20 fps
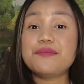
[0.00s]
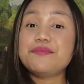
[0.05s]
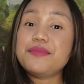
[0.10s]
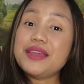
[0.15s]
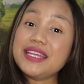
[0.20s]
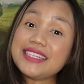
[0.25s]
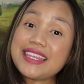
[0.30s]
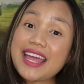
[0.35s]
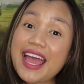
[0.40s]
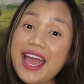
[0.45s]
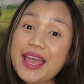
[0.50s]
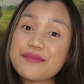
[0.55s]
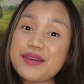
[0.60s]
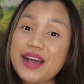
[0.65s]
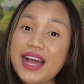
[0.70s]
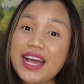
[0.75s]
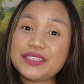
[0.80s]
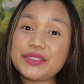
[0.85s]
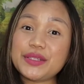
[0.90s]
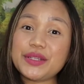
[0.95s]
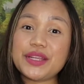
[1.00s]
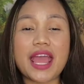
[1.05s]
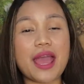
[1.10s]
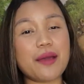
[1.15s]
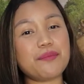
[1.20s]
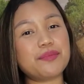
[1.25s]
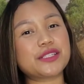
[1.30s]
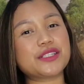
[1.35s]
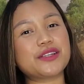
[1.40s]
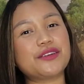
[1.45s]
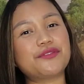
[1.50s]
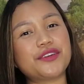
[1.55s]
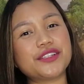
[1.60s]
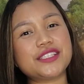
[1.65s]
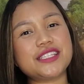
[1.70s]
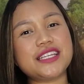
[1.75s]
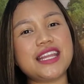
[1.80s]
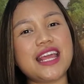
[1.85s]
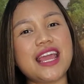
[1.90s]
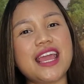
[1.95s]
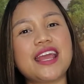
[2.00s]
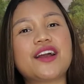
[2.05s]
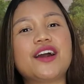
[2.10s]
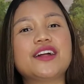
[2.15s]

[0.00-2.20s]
Meantime, ang aton nga episode for today,